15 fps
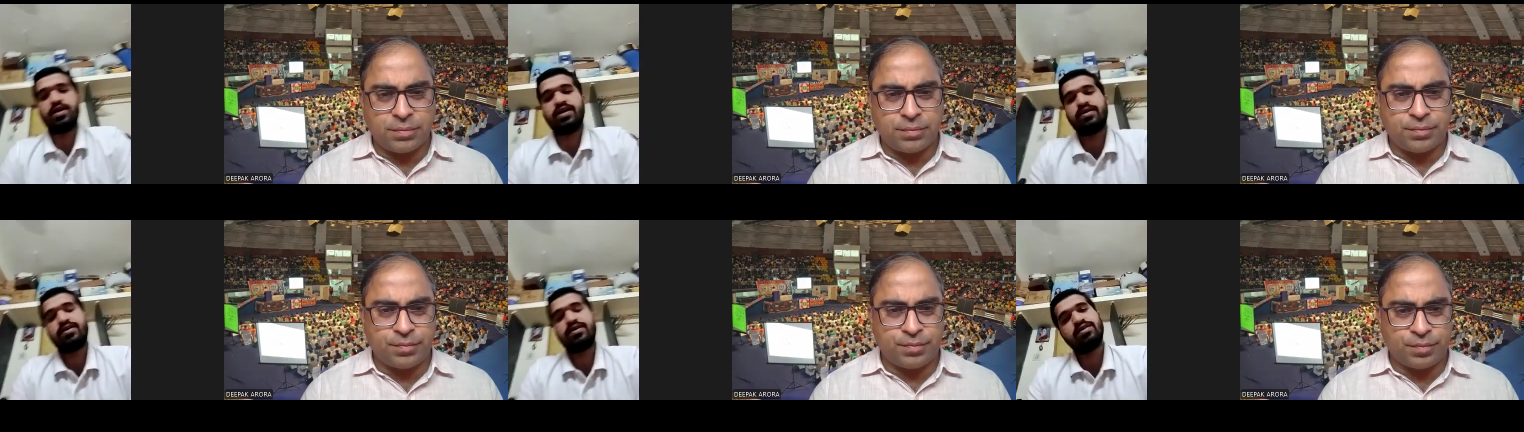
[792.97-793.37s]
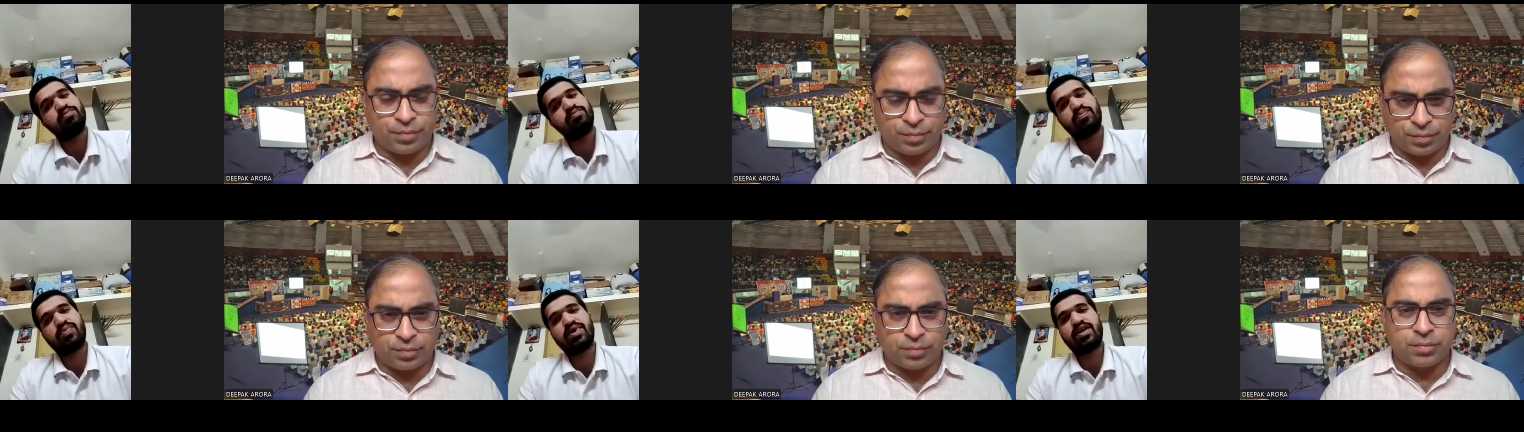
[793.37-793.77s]

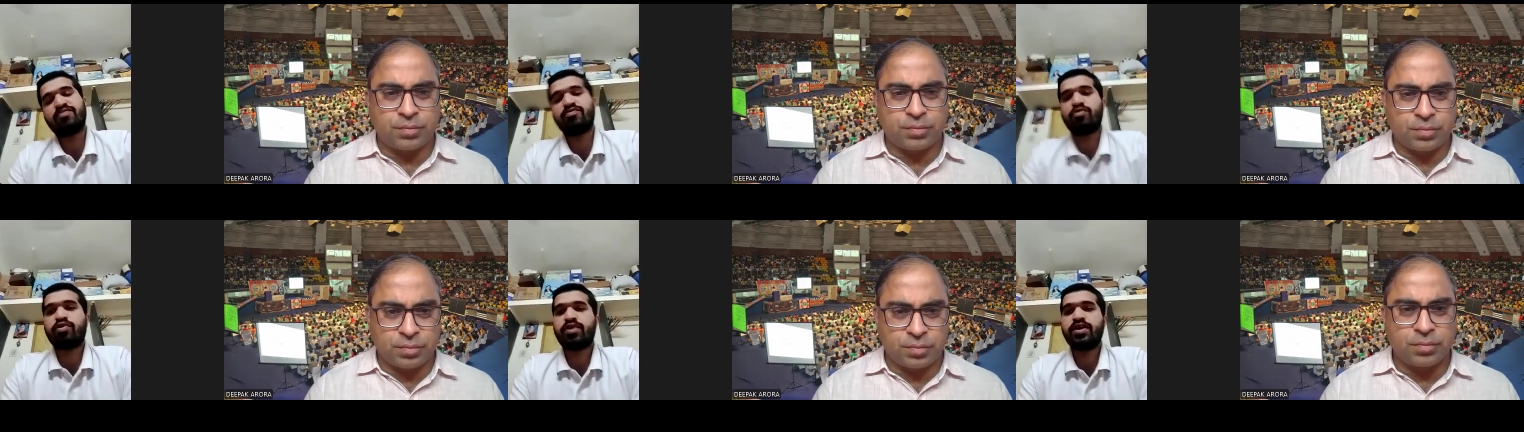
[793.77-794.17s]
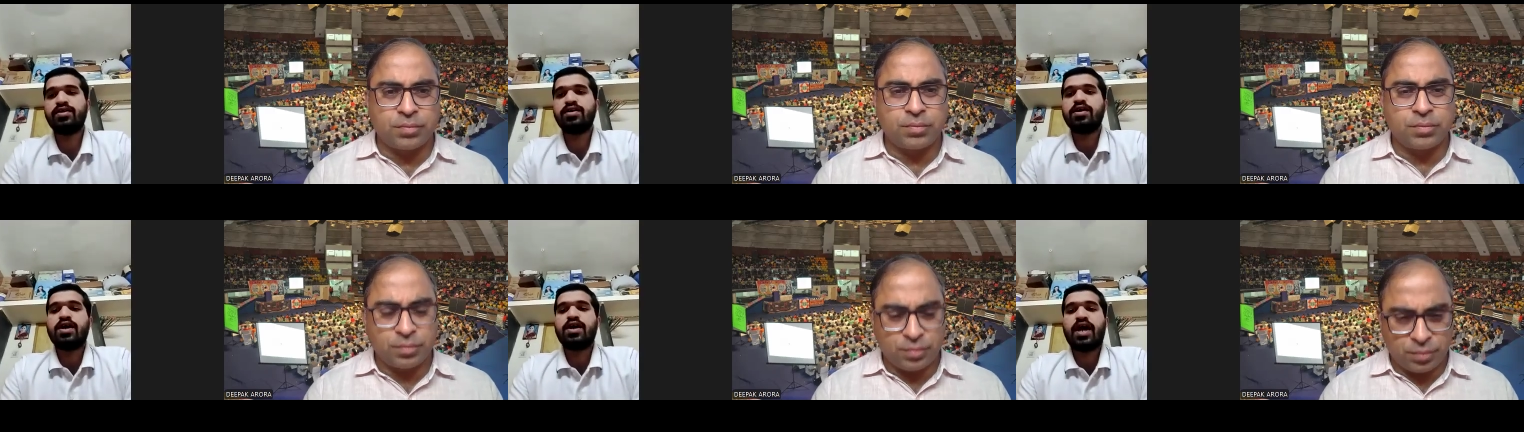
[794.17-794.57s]
Speaker 1: intern preparing for
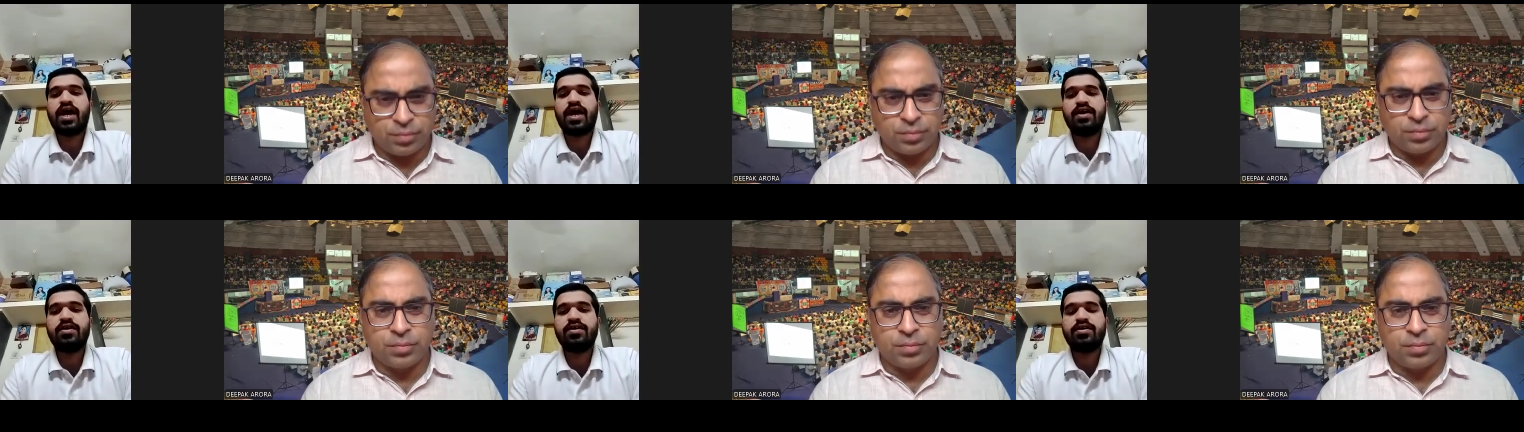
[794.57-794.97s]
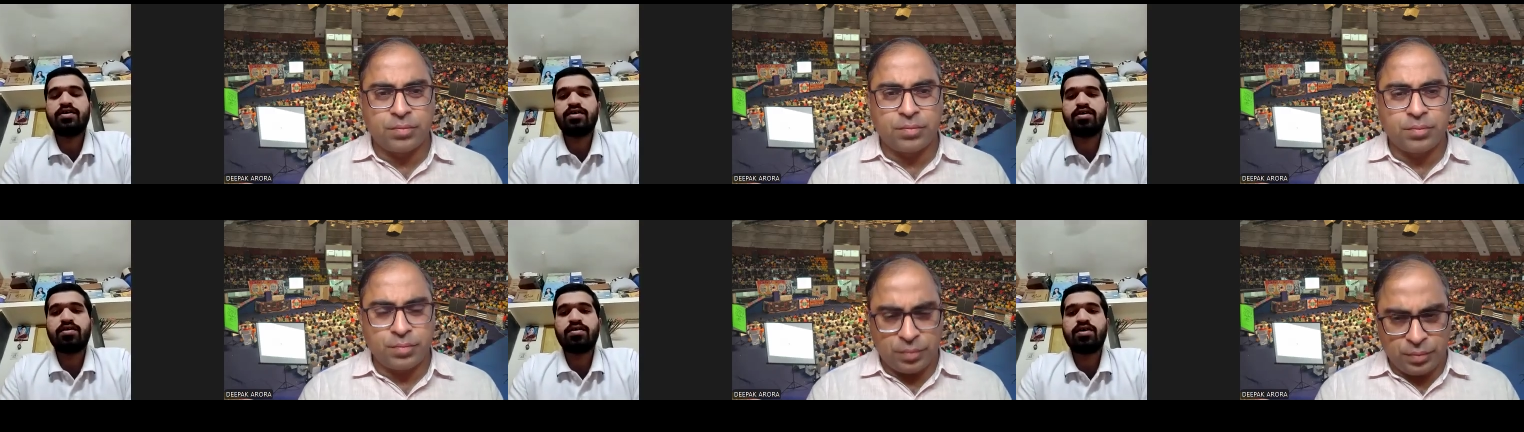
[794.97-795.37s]
it, and
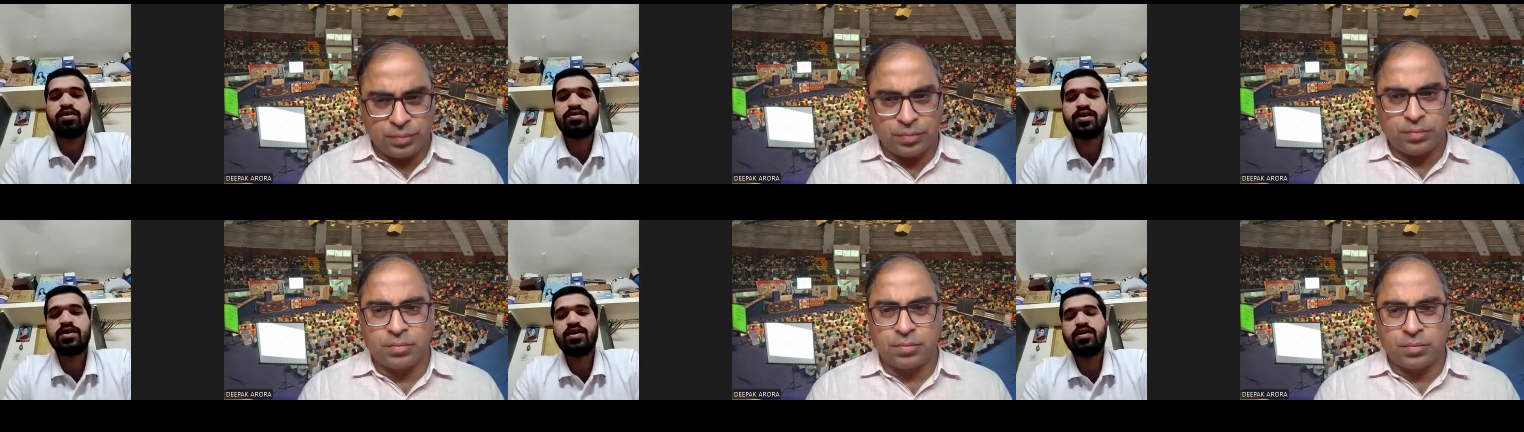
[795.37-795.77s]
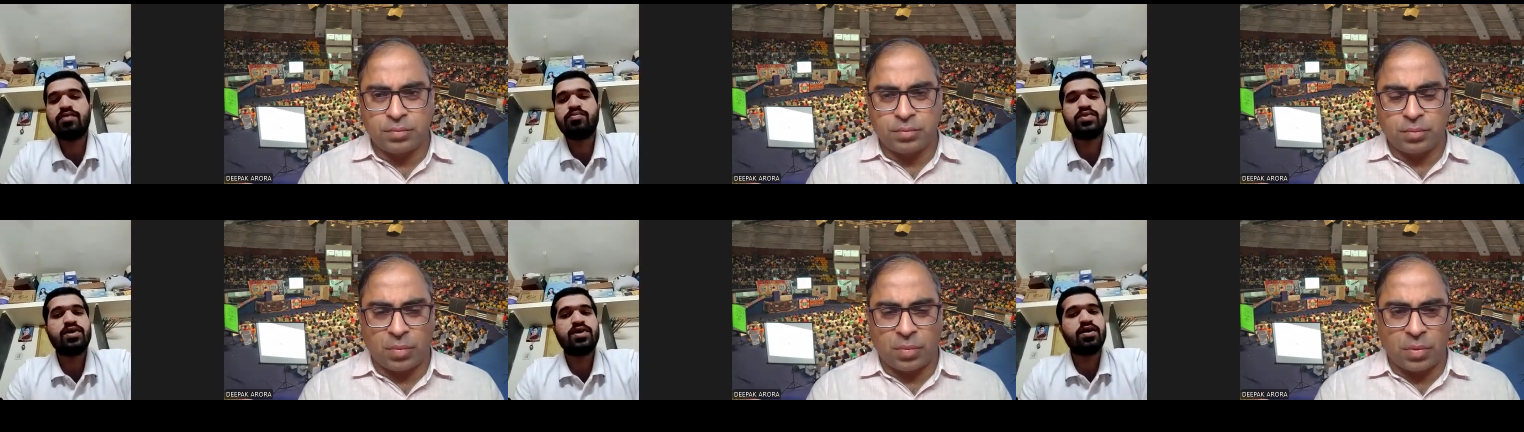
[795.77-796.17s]
the